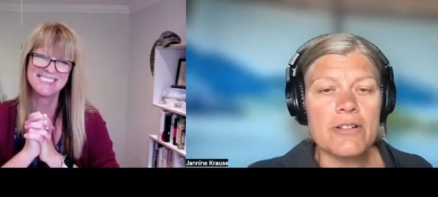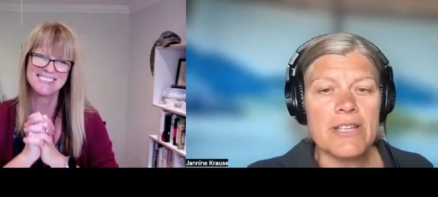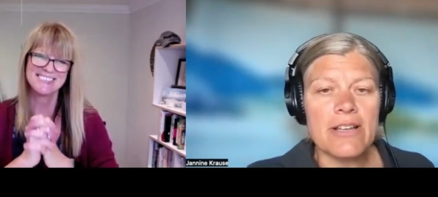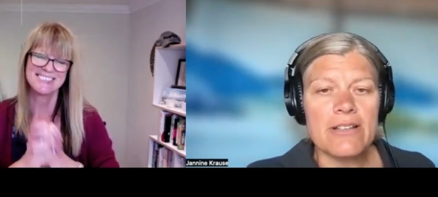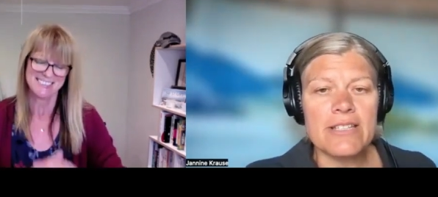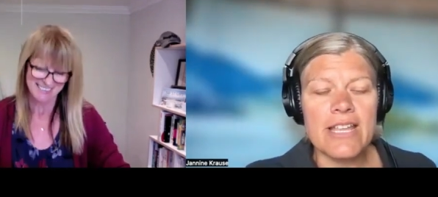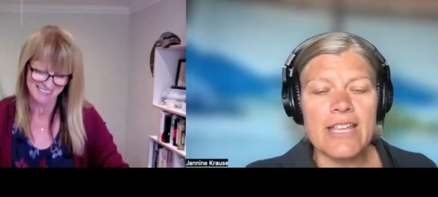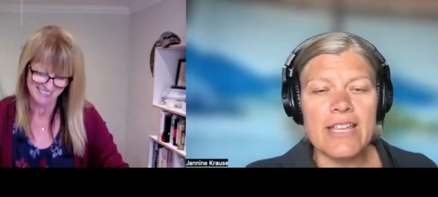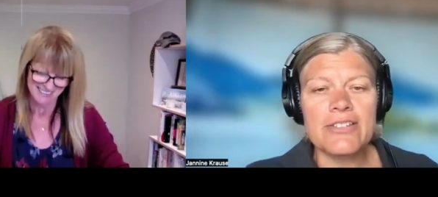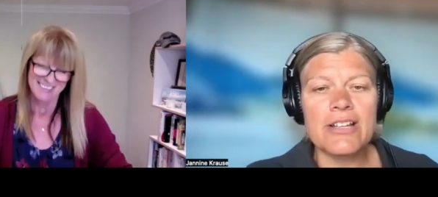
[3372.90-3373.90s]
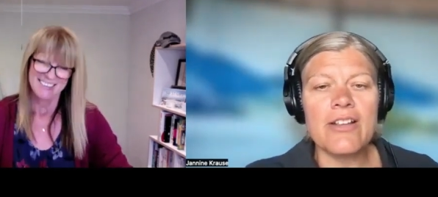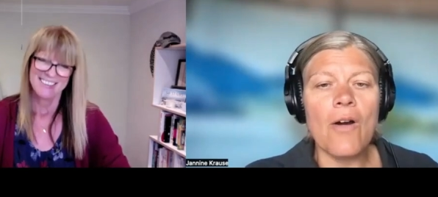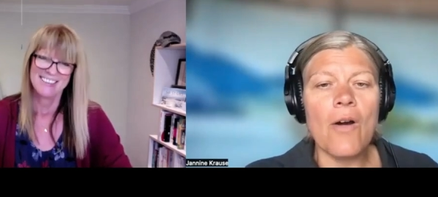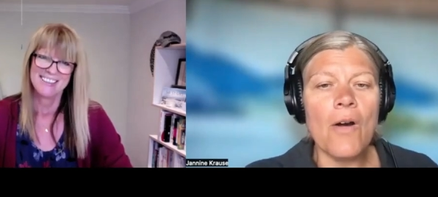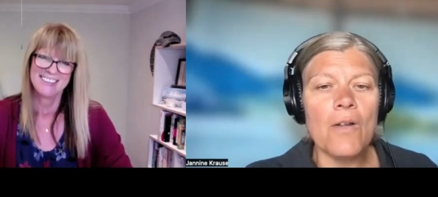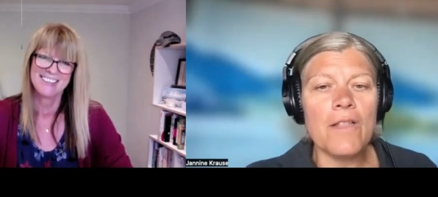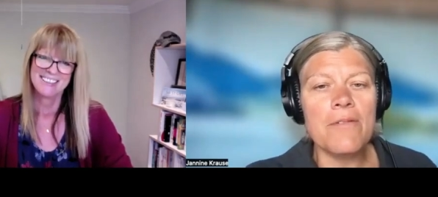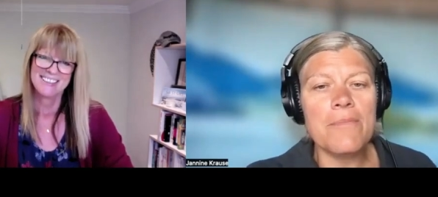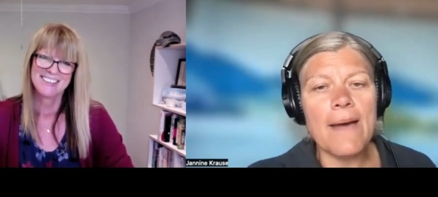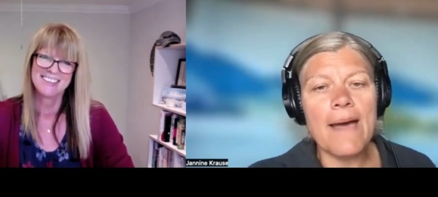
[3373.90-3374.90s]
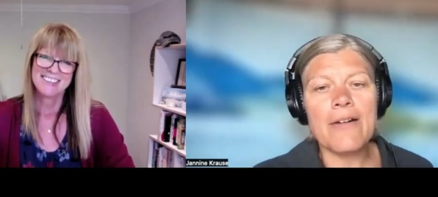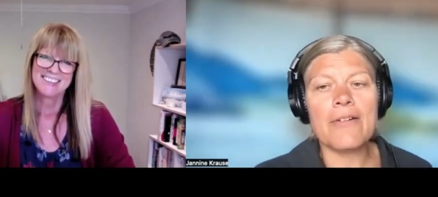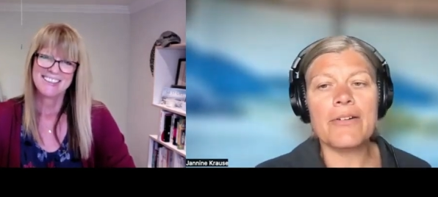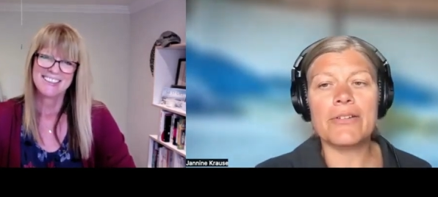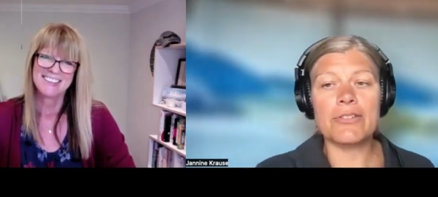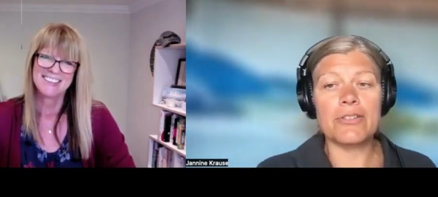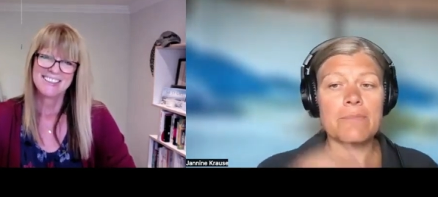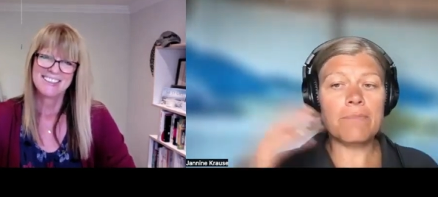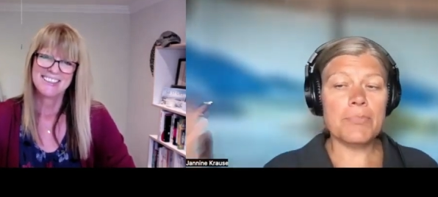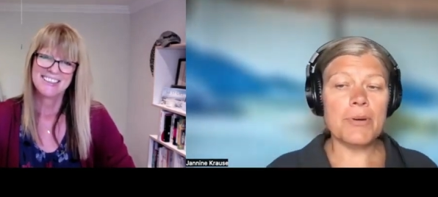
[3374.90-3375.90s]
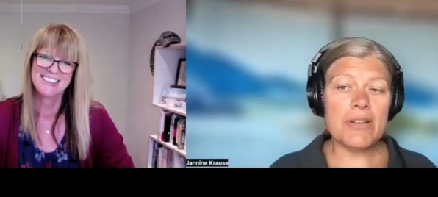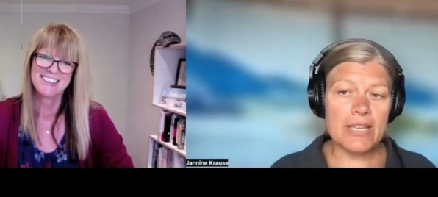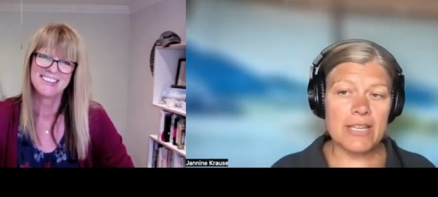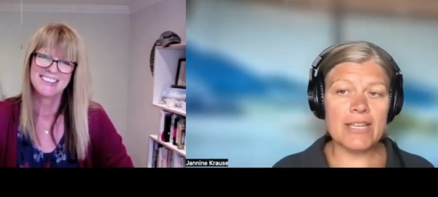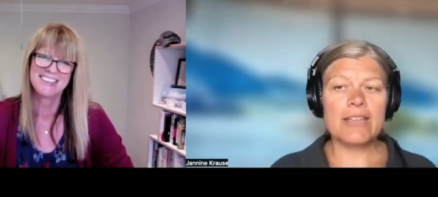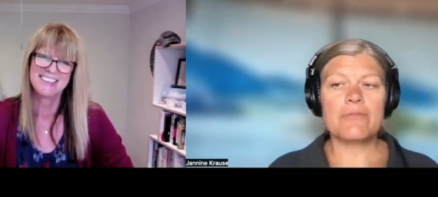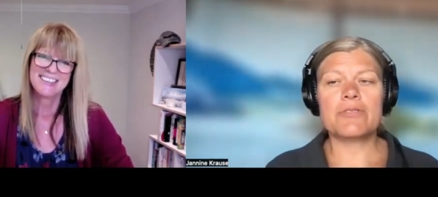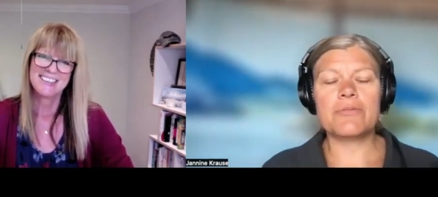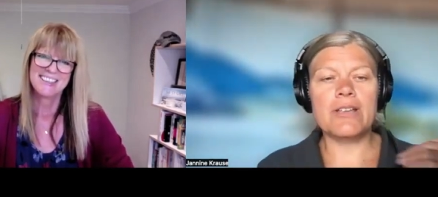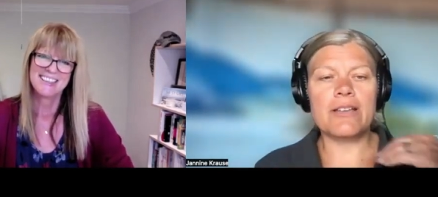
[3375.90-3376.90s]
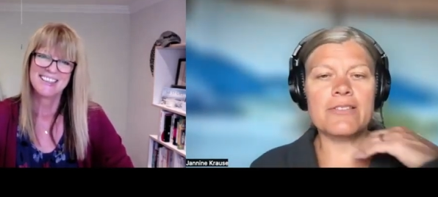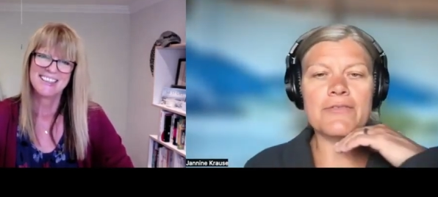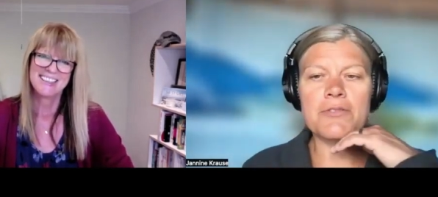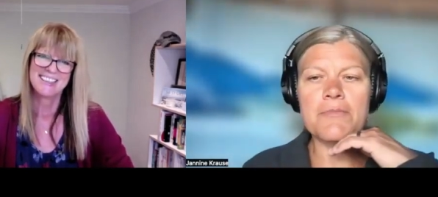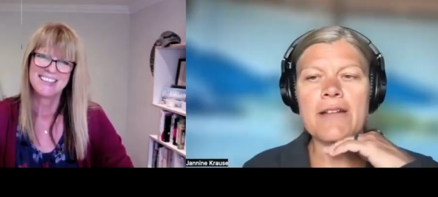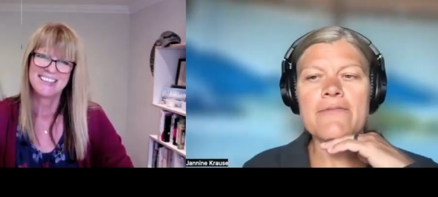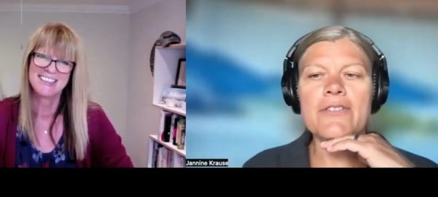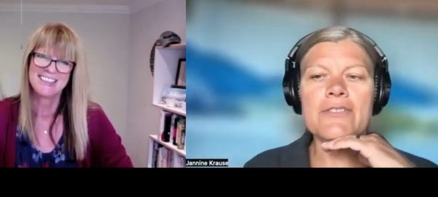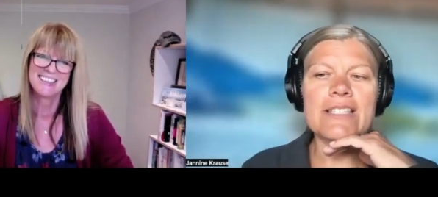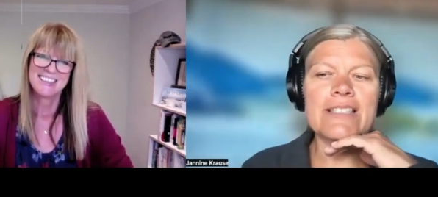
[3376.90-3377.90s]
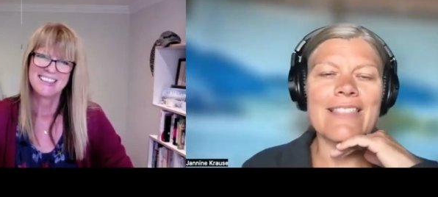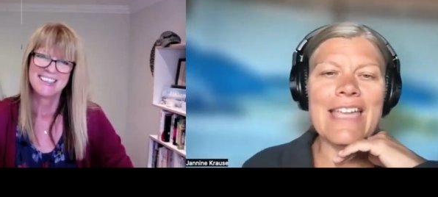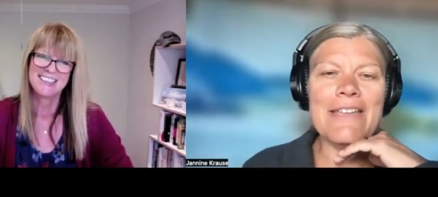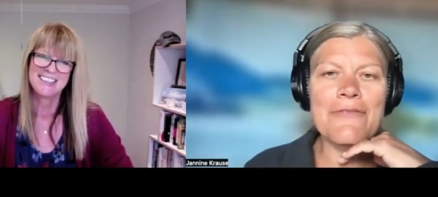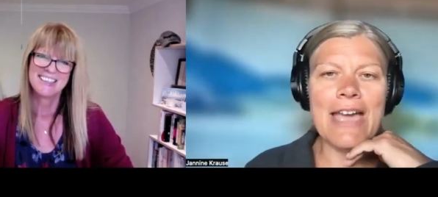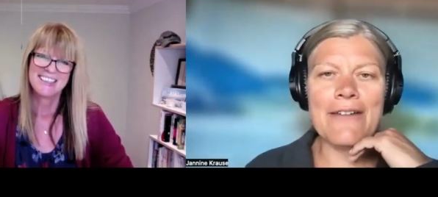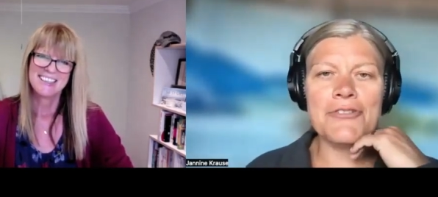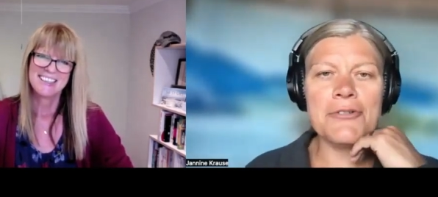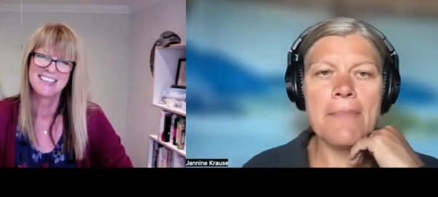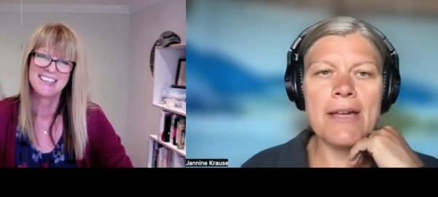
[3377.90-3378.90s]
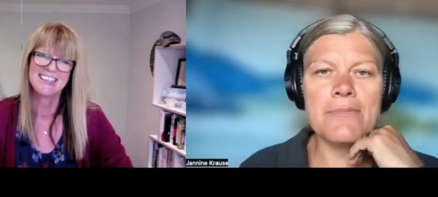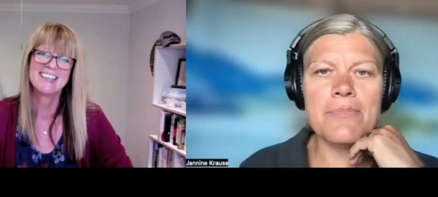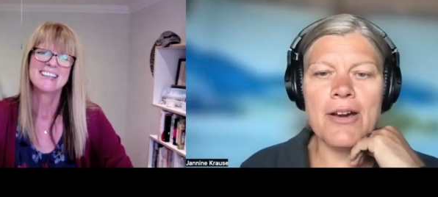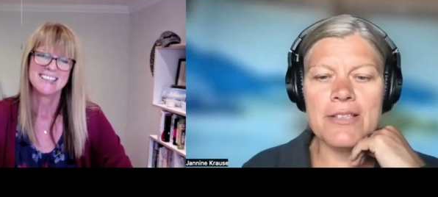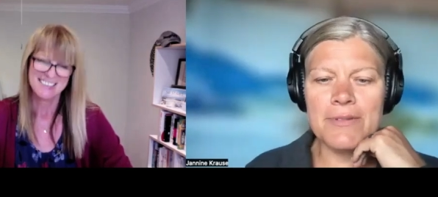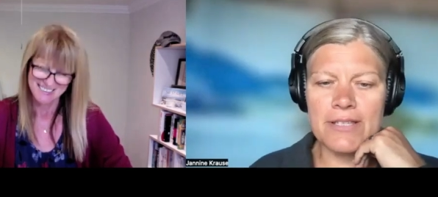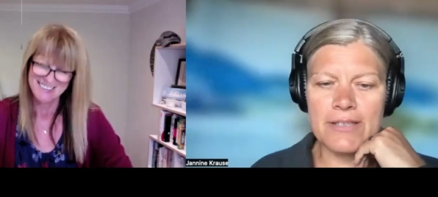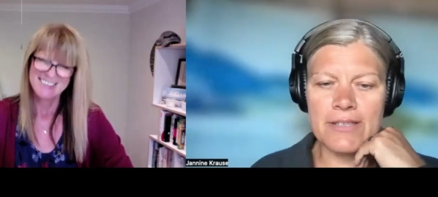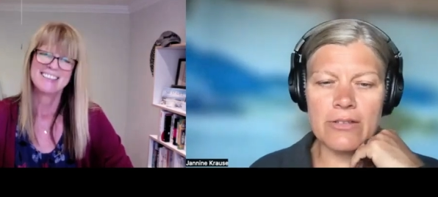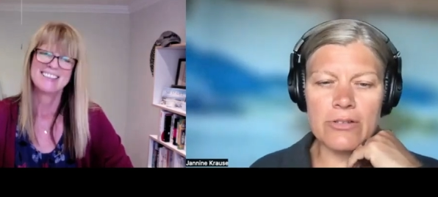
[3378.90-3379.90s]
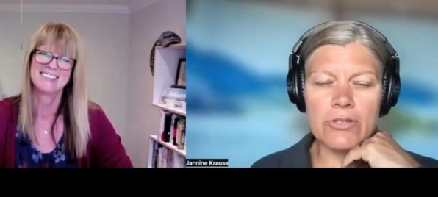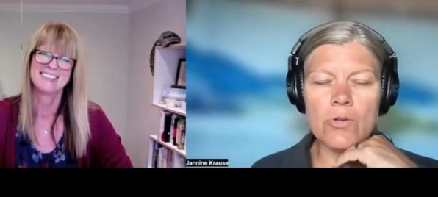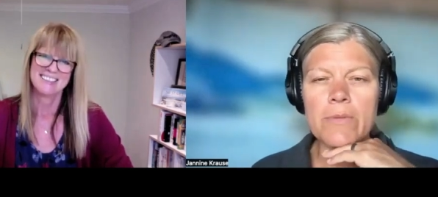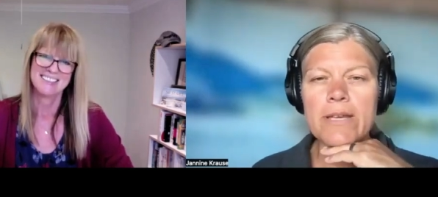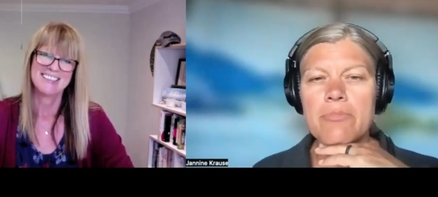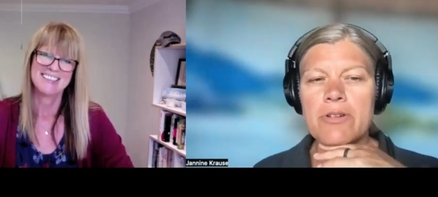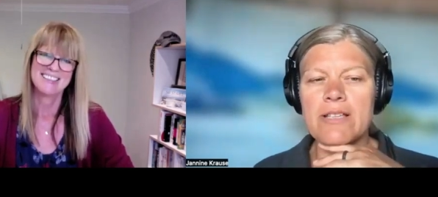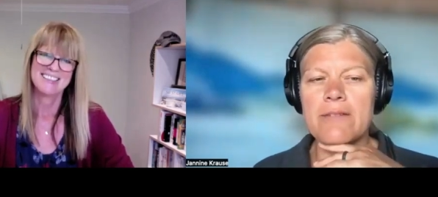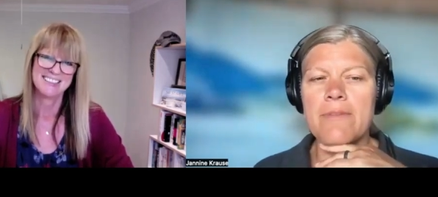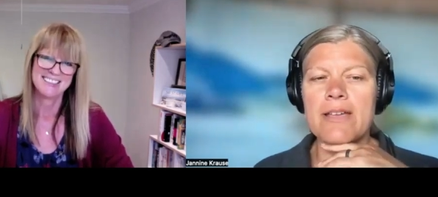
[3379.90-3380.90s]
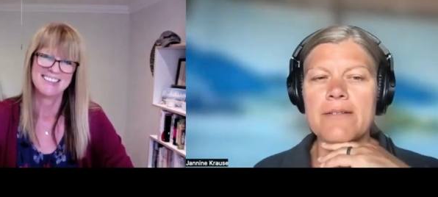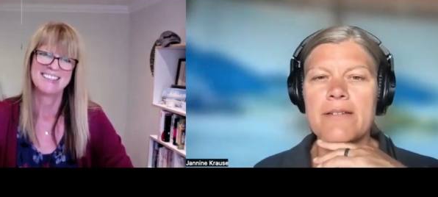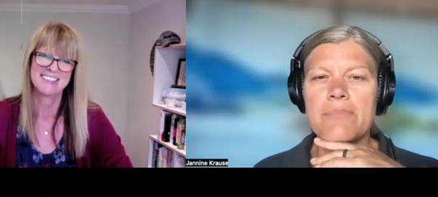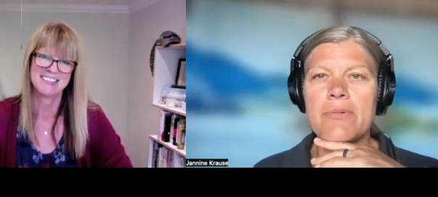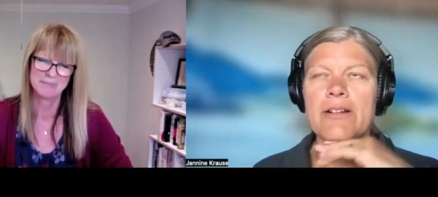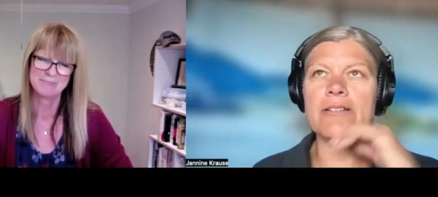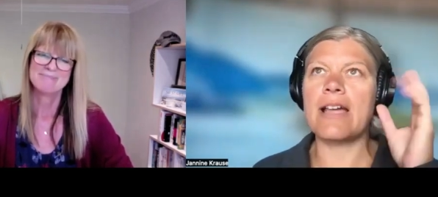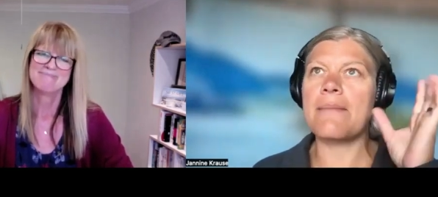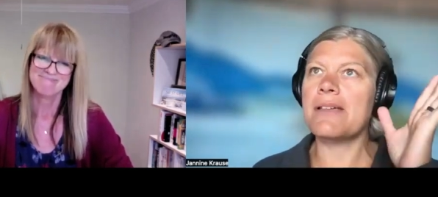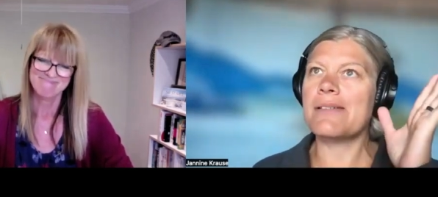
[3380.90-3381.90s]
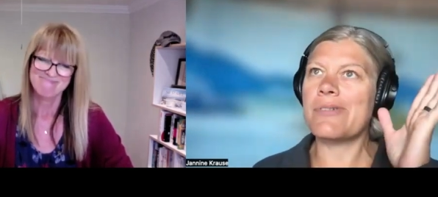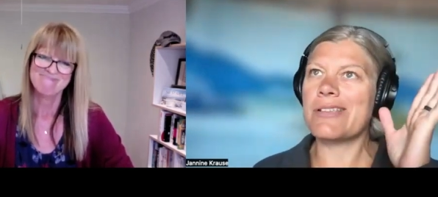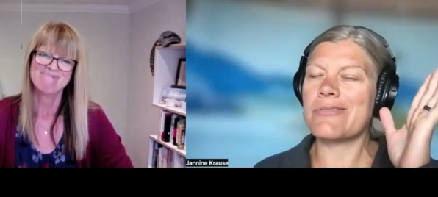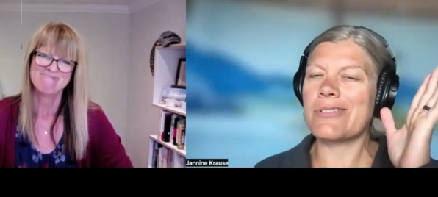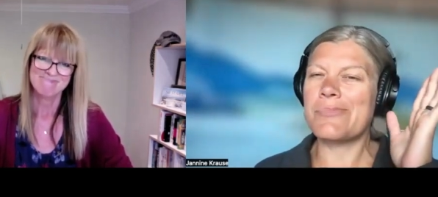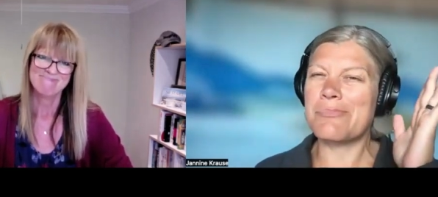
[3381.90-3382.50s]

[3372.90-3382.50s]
Speaker 1: for coming on today and chatting all about your book, which we also have to remind folks, it's Life After Menopause because I think there's so many books on menopause or not menopause really,